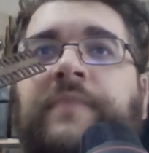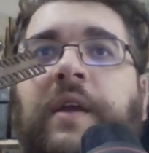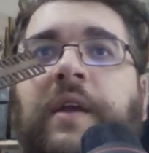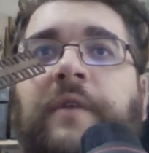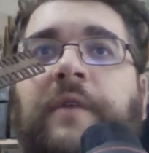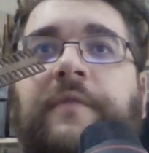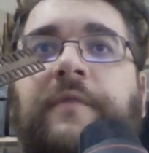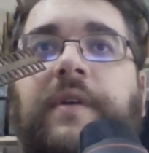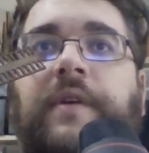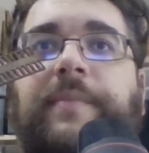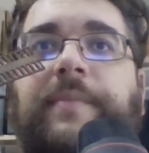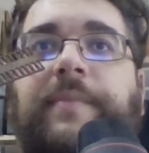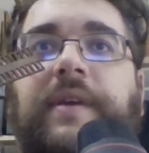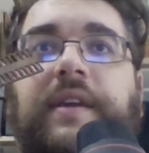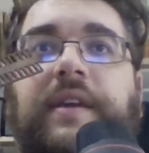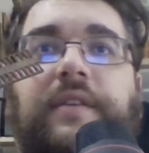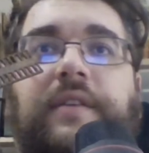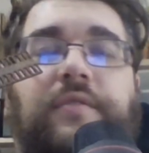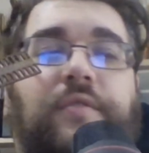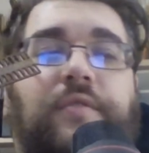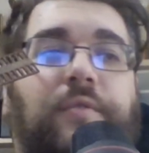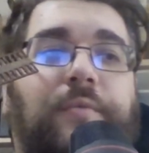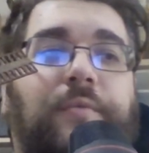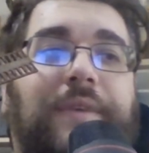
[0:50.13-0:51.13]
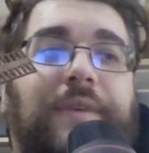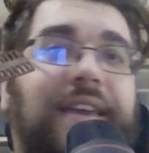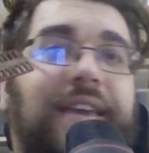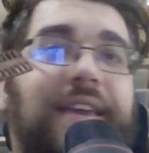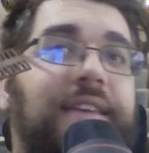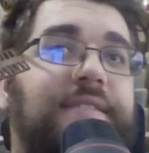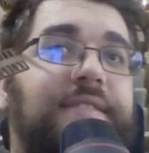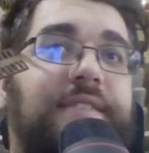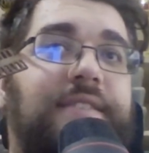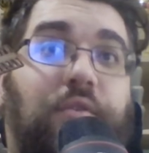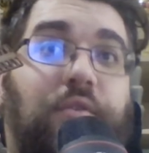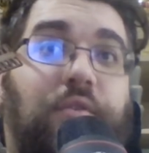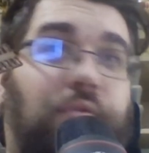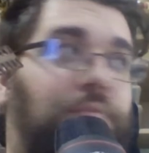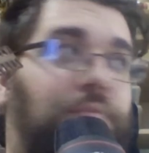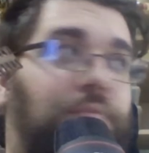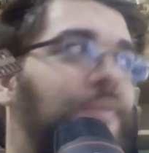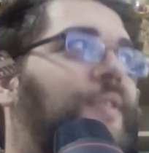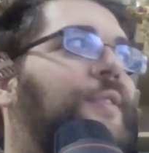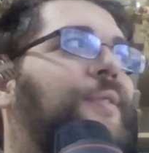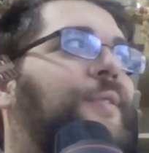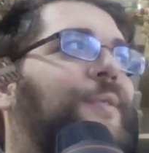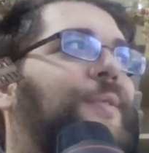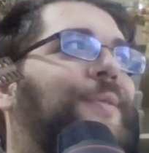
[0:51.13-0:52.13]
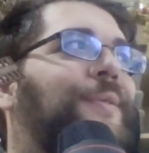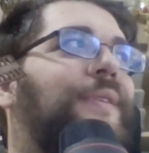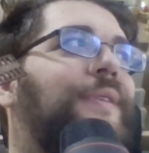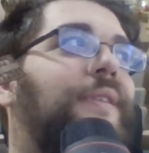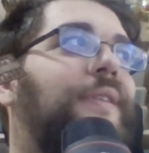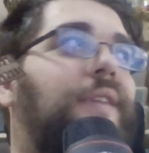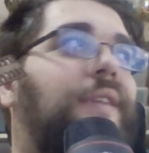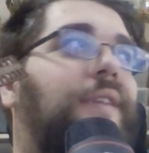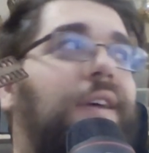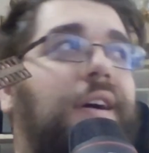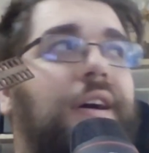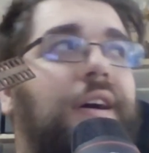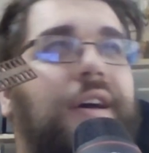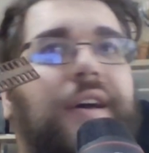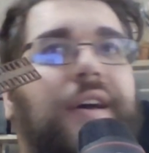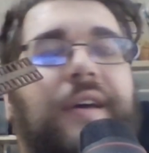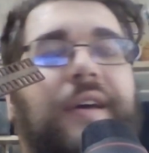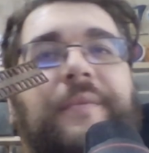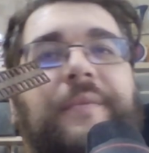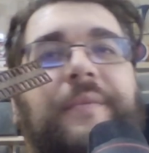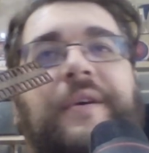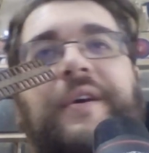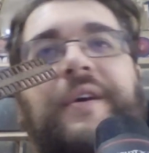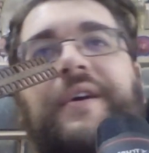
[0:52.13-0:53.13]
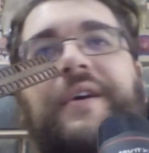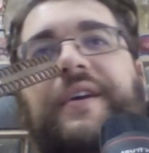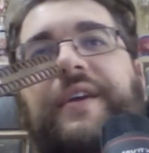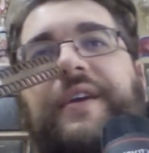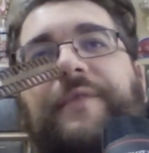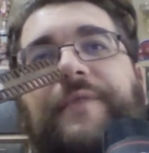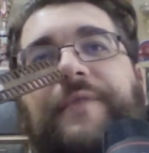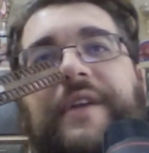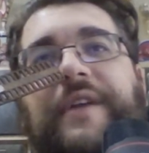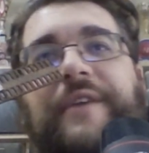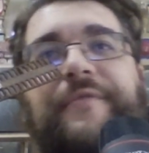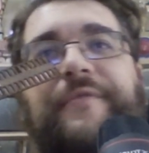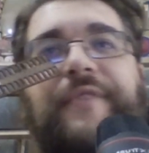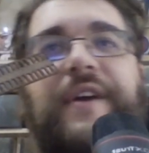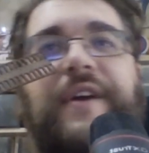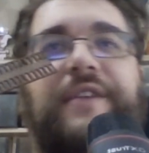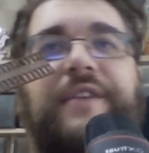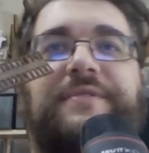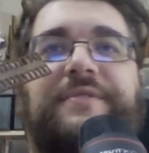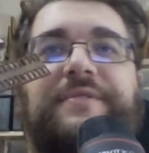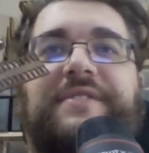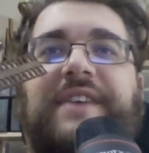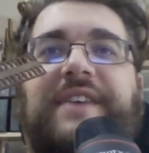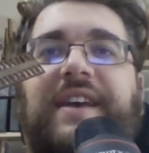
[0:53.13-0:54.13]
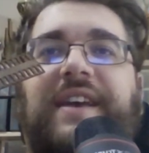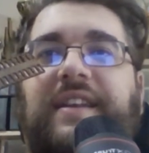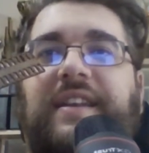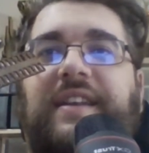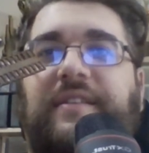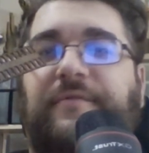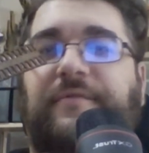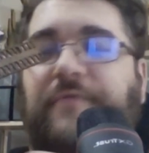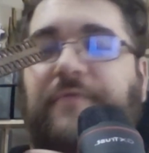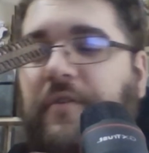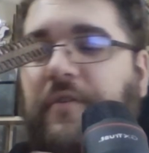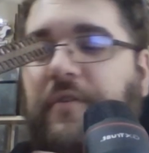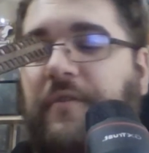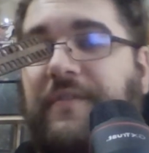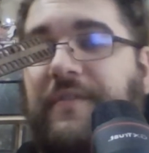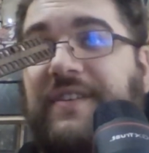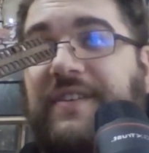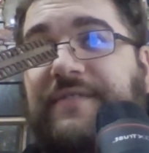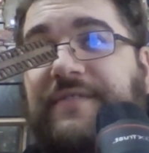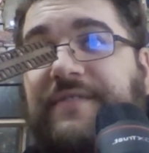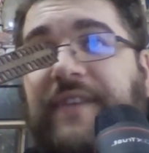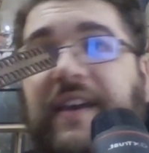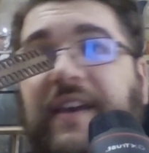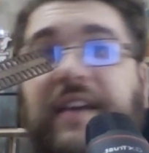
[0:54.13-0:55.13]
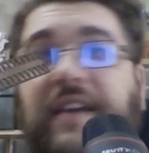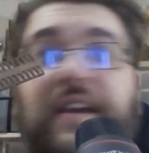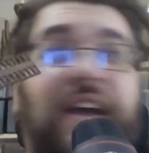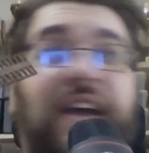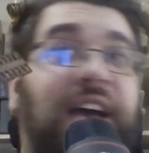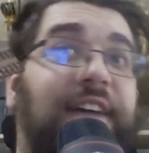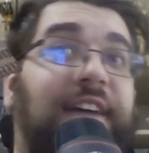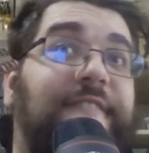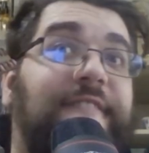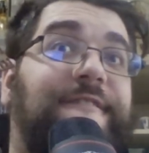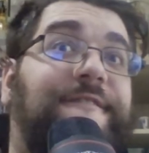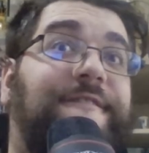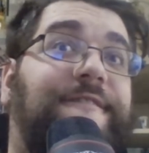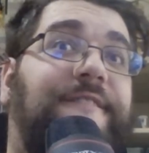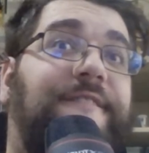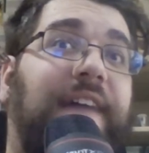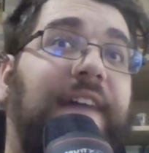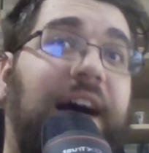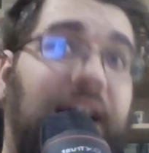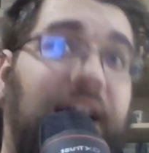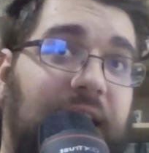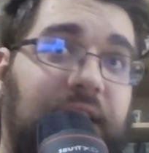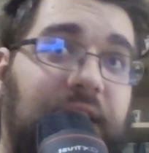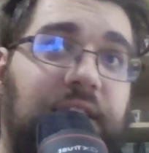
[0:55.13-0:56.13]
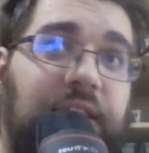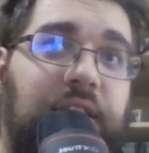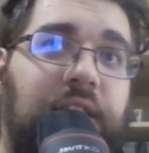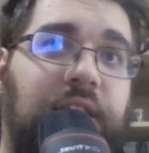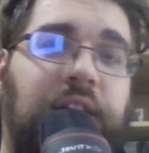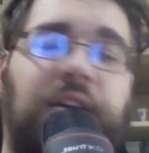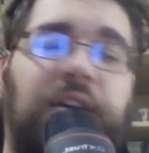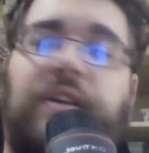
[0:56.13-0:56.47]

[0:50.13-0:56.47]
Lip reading: Will be easy, or I'm even afraid to say it in front of this thing. Fun